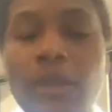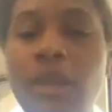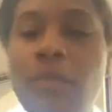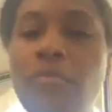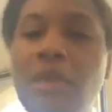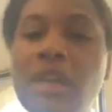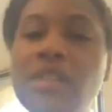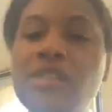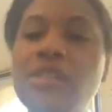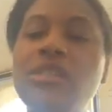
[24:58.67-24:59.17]
It
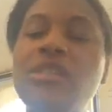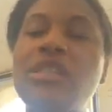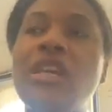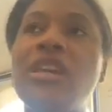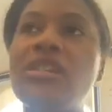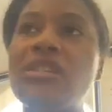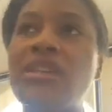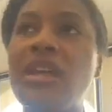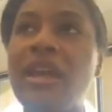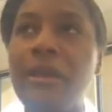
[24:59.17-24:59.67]
makes it
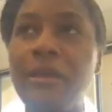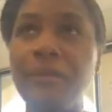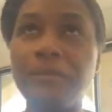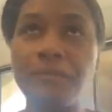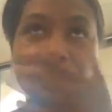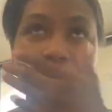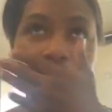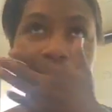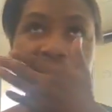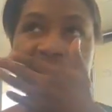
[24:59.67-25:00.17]
taste like
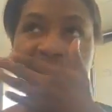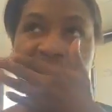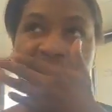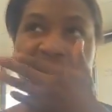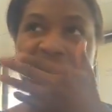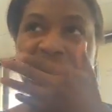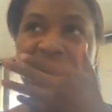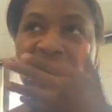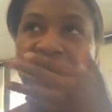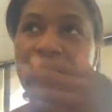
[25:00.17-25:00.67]

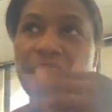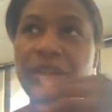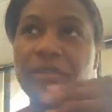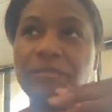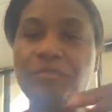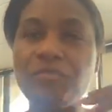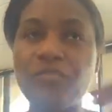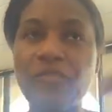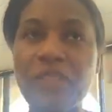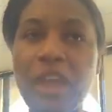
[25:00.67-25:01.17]

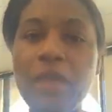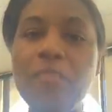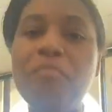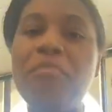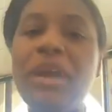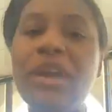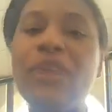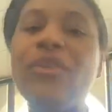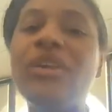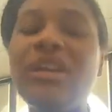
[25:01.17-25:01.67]
a
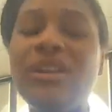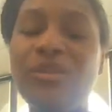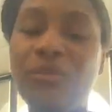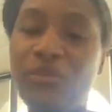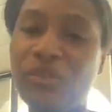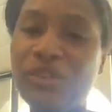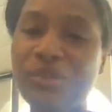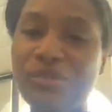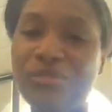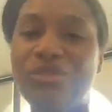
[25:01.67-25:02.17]
berry
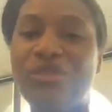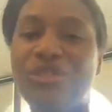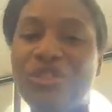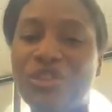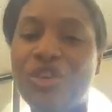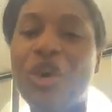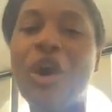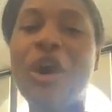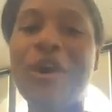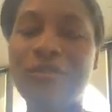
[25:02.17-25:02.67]
infused
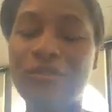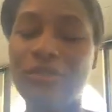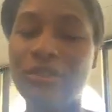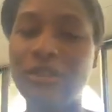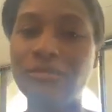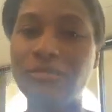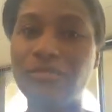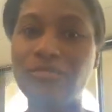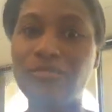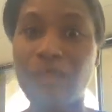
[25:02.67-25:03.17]

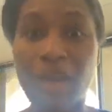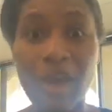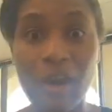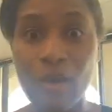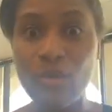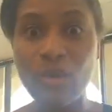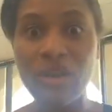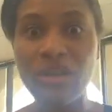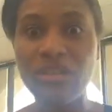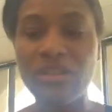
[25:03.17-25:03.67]
coffee.
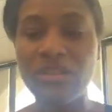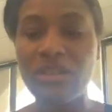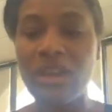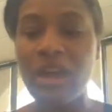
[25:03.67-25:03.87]
How weird is